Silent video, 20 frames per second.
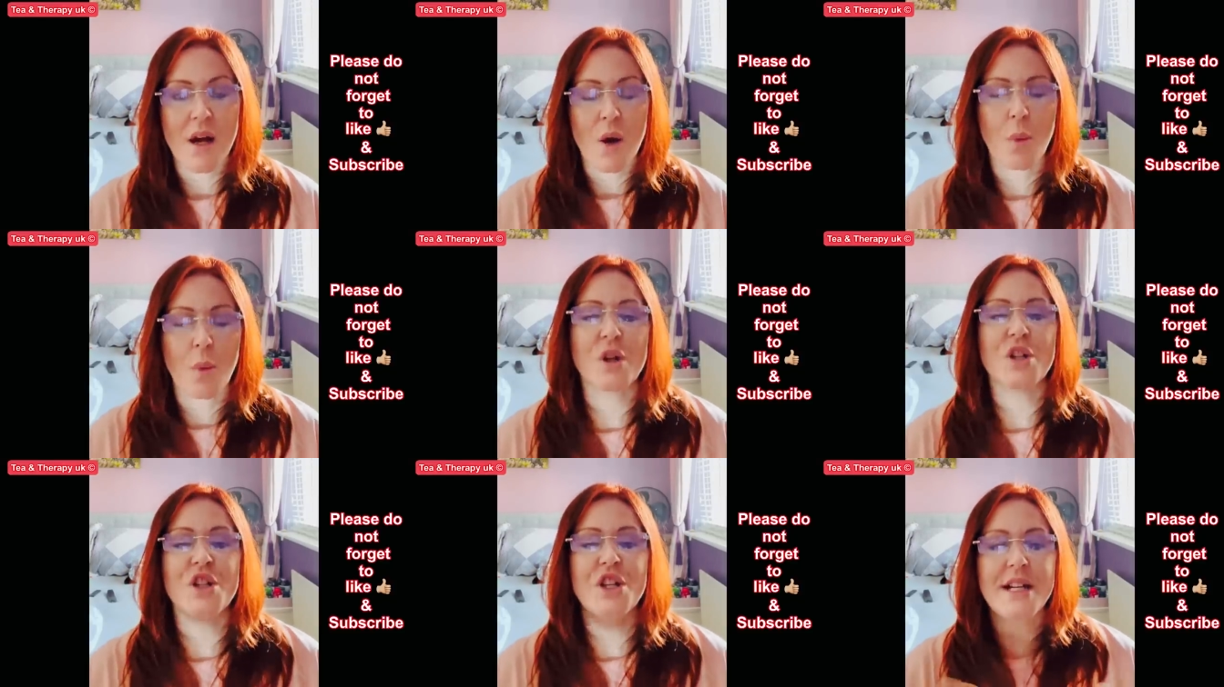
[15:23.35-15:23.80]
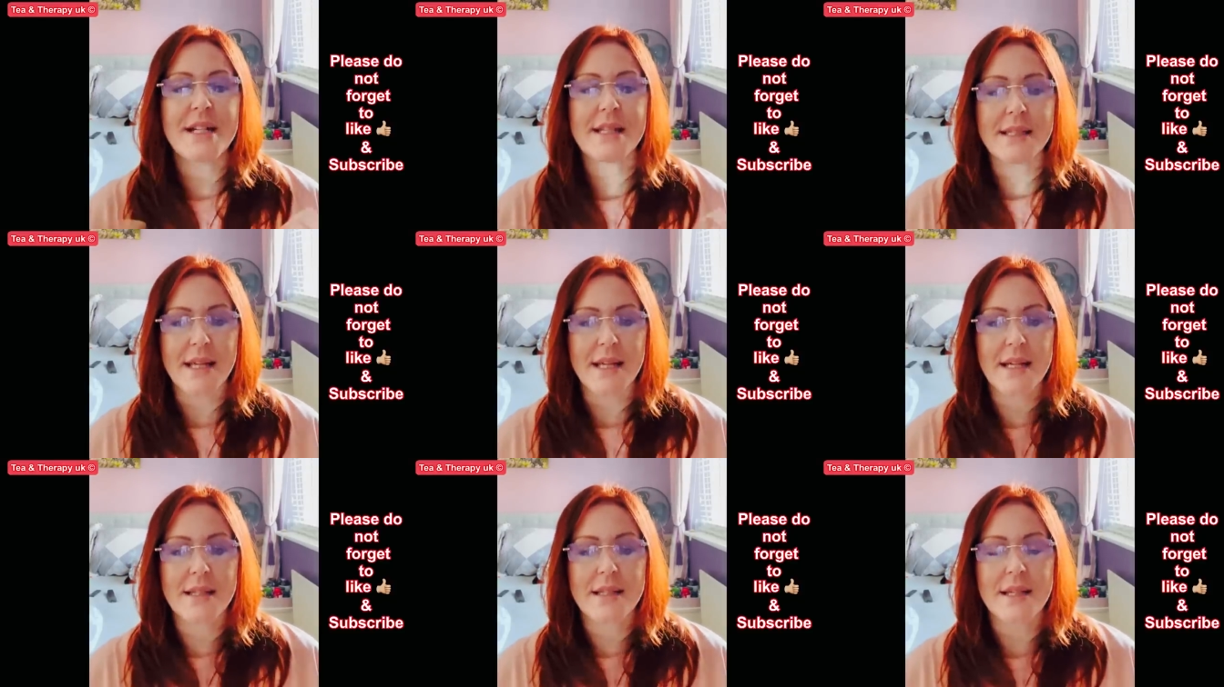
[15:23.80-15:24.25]
what she
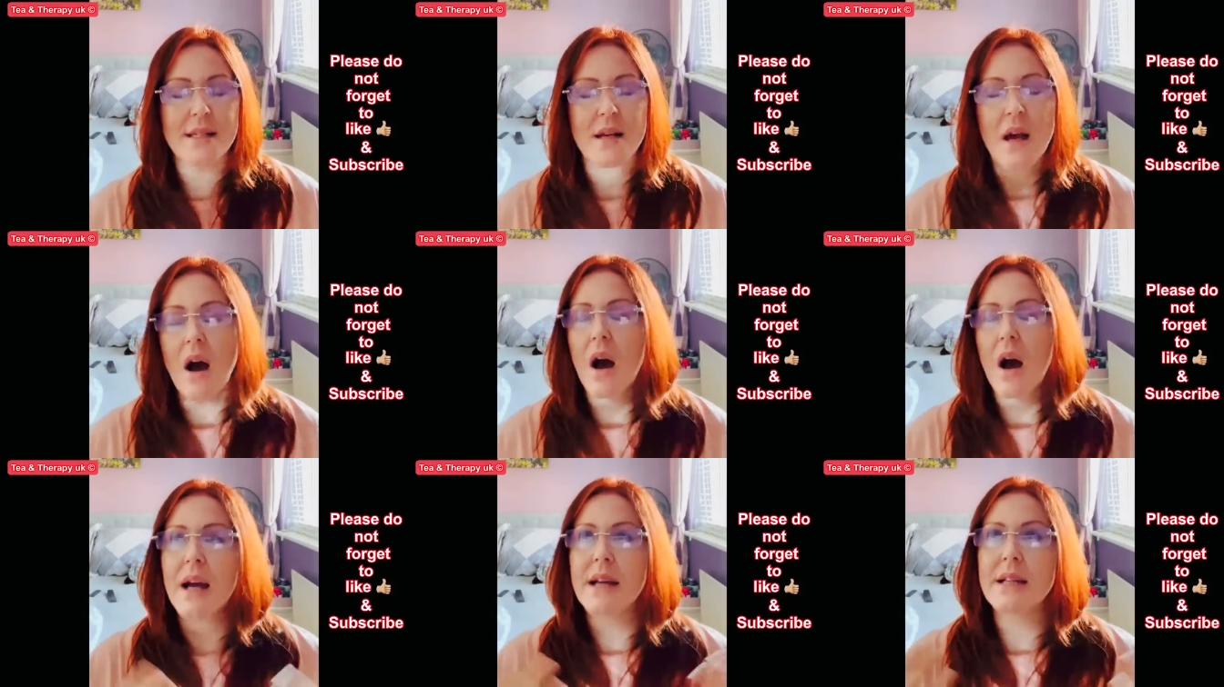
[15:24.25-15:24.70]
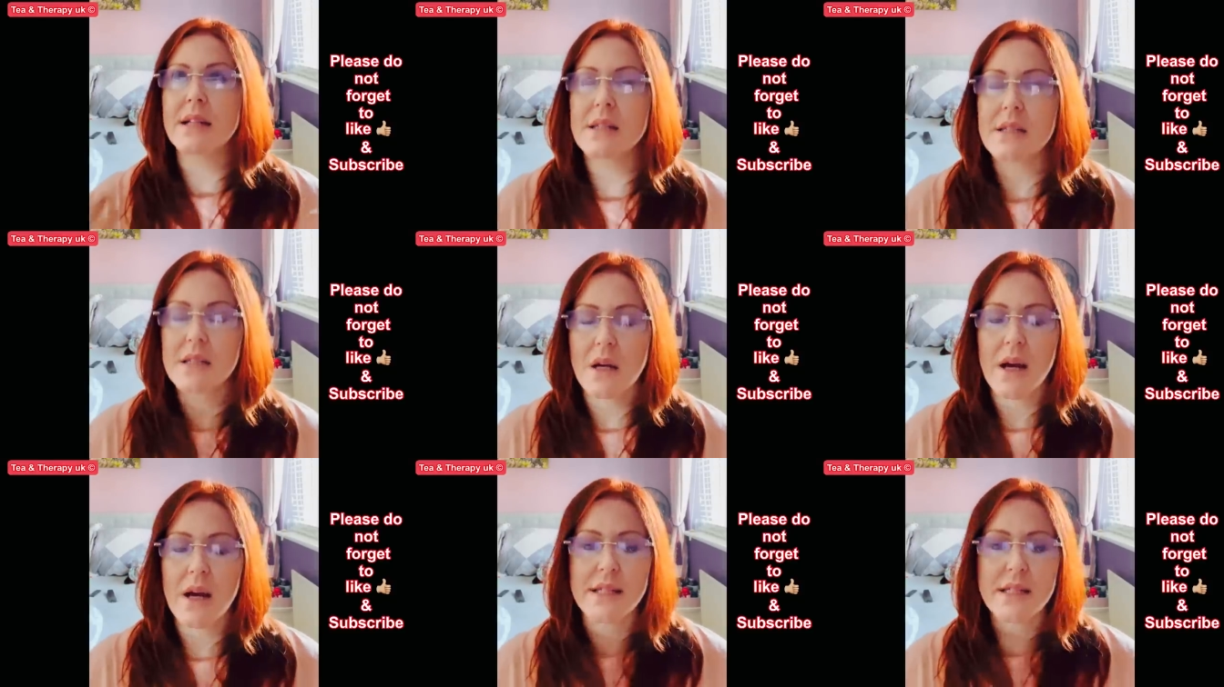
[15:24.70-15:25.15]
says is, I
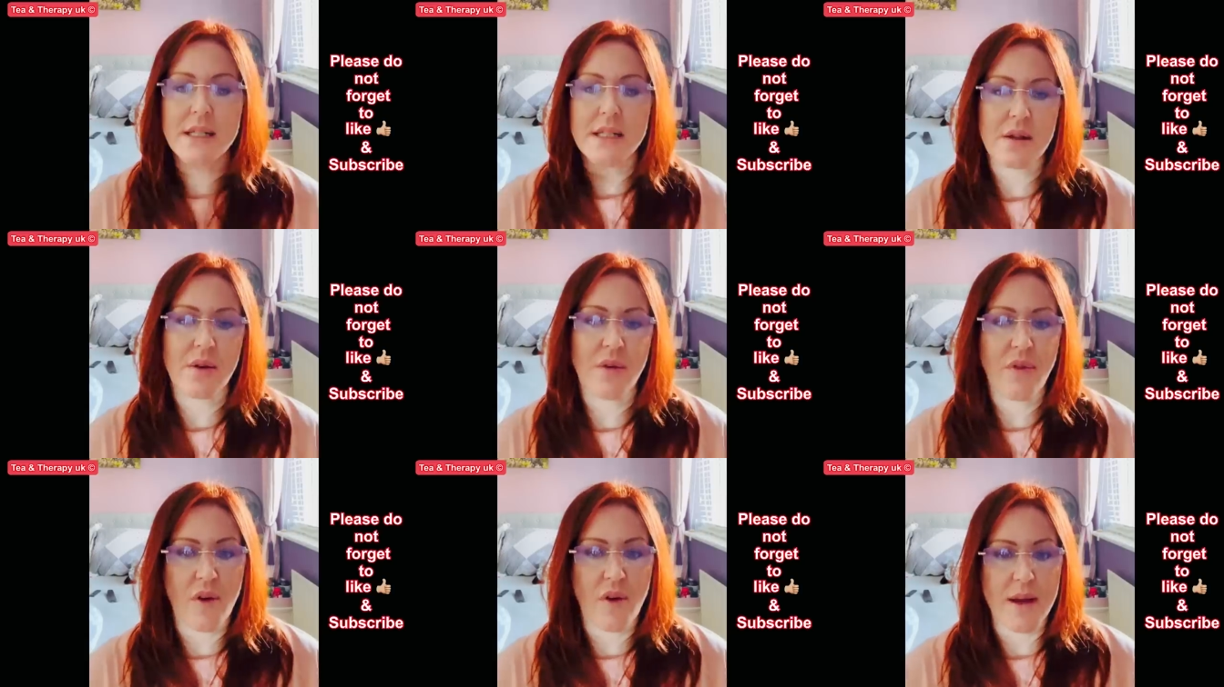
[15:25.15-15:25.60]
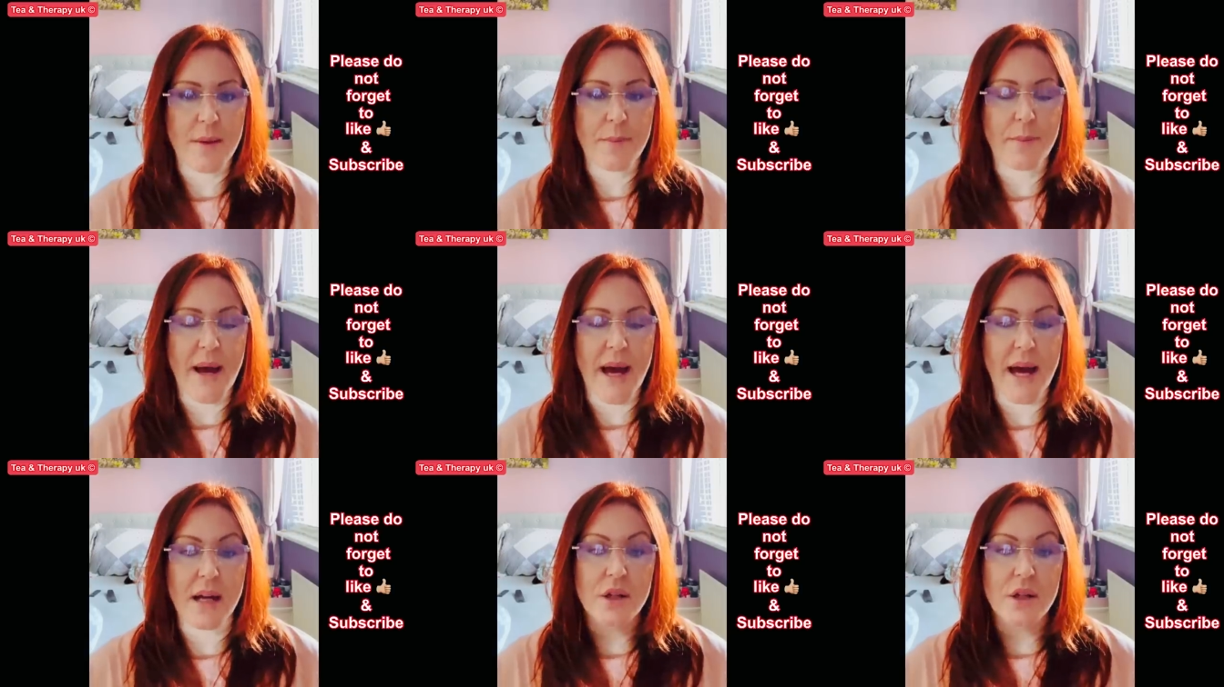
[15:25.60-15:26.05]
decided to fight
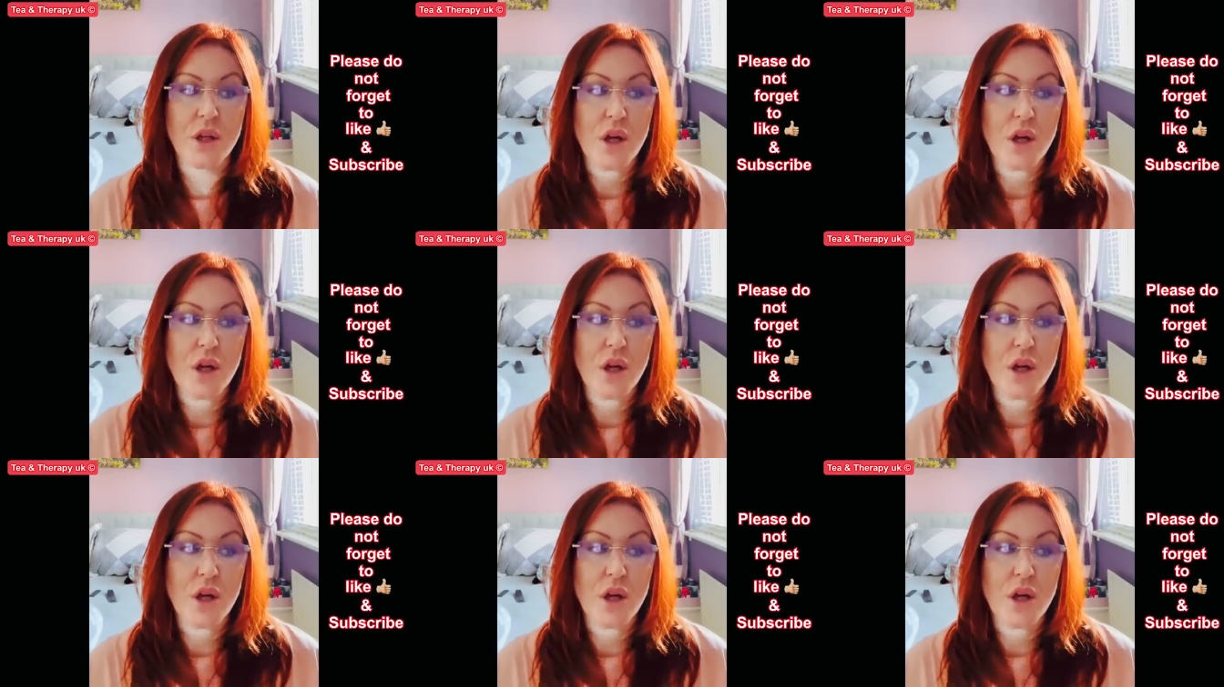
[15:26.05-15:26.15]
back.